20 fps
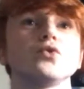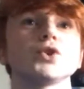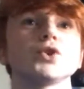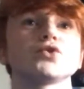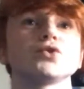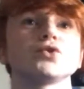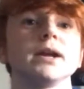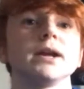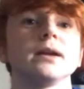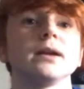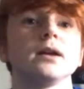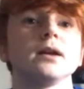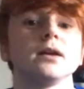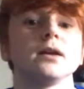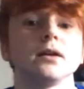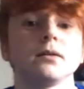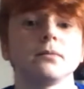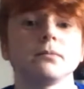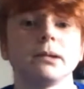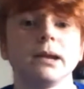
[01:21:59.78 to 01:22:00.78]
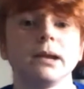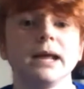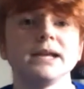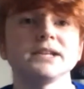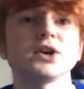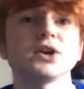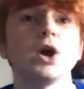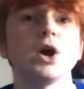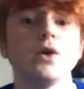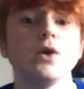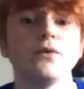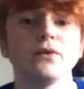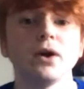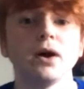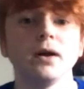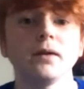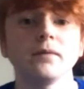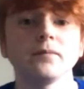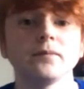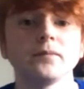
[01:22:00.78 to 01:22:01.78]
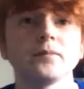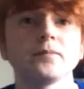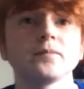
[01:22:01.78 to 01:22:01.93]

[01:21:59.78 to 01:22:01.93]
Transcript: Rodri plays it over